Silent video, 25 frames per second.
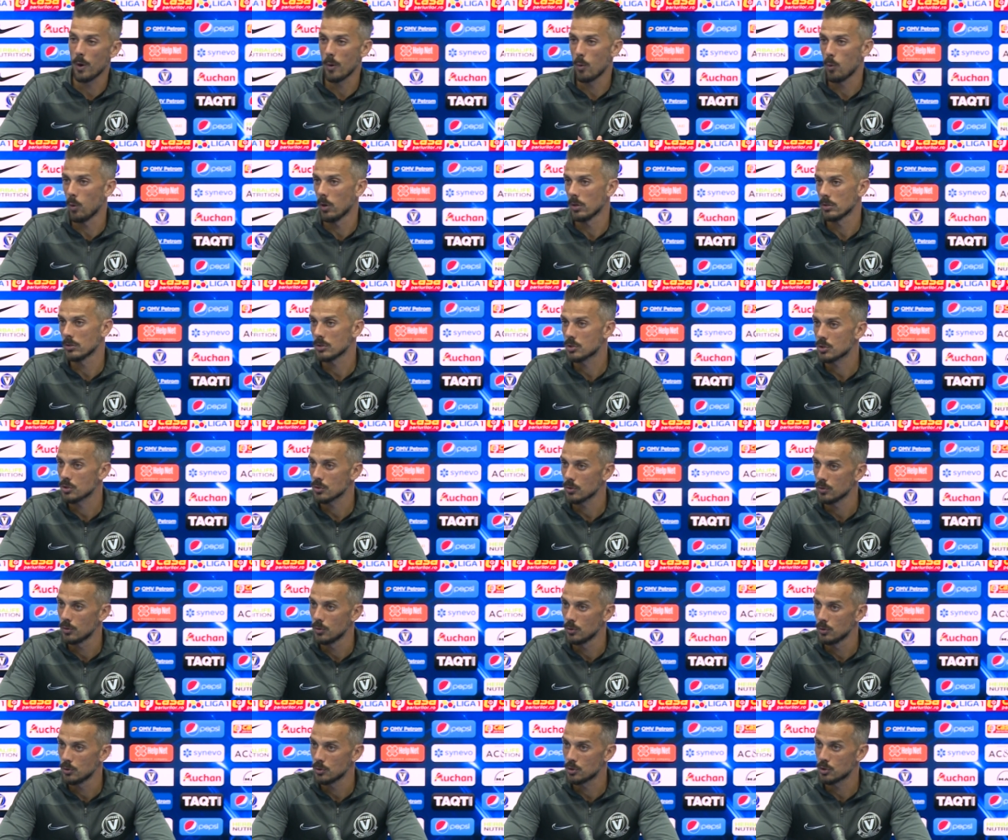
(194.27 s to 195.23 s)
want
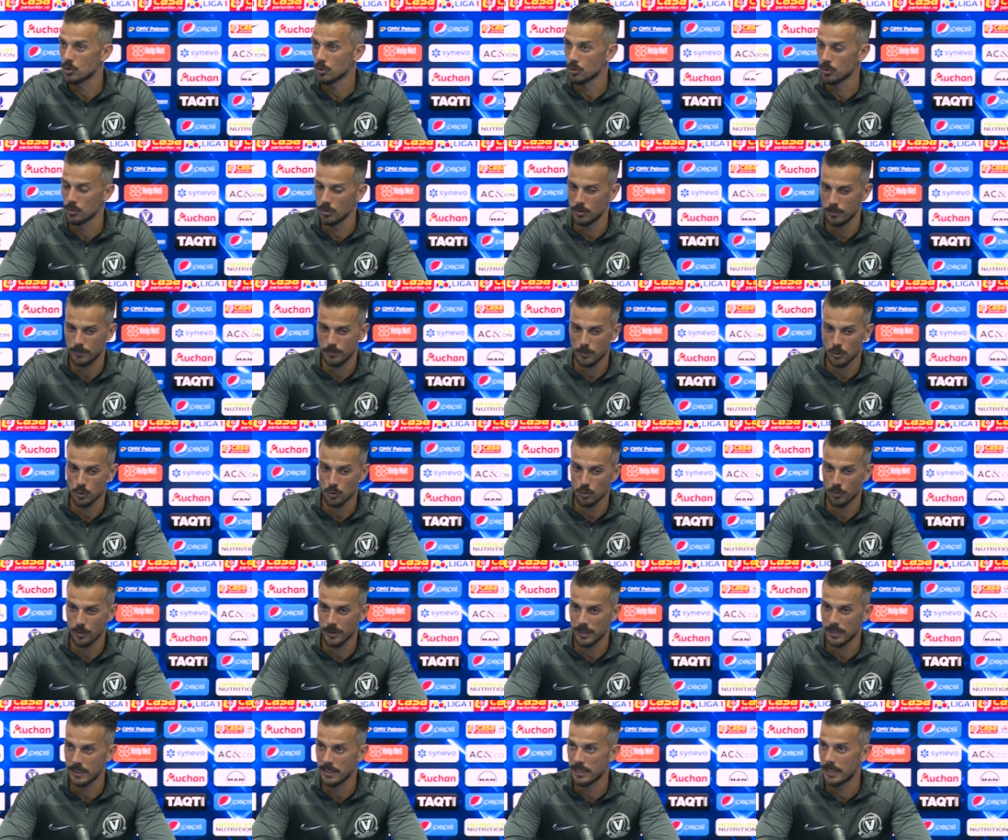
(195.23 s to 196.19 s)
to, to do
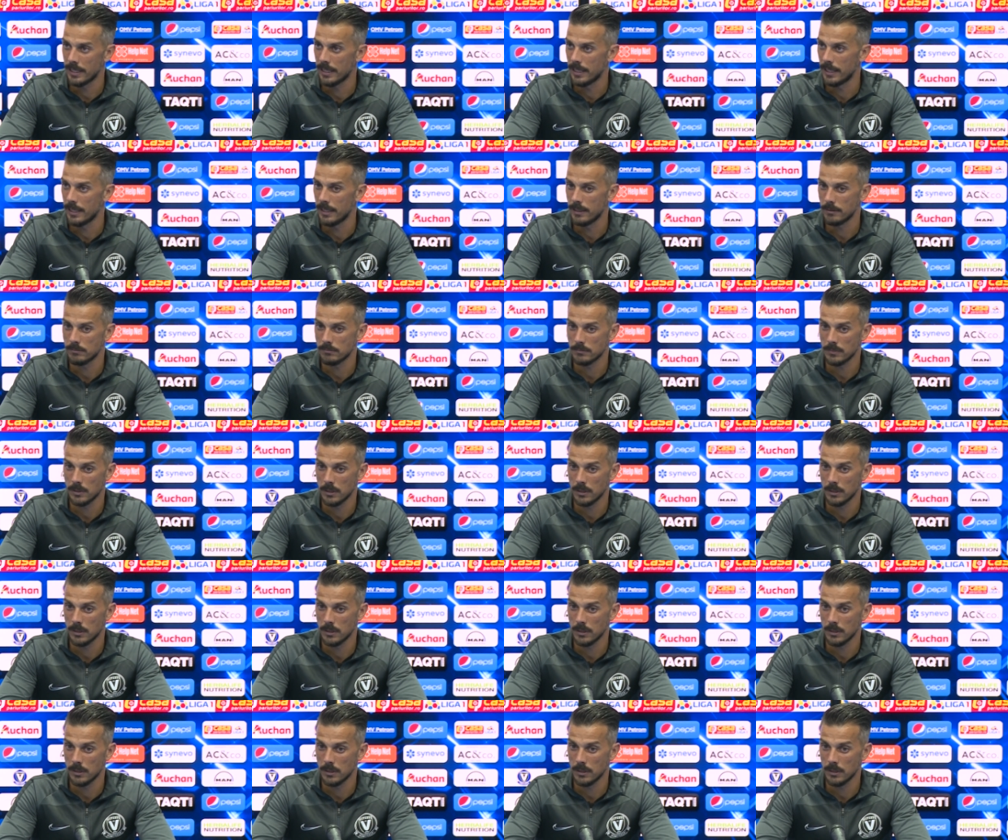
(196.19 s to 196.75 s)
during the,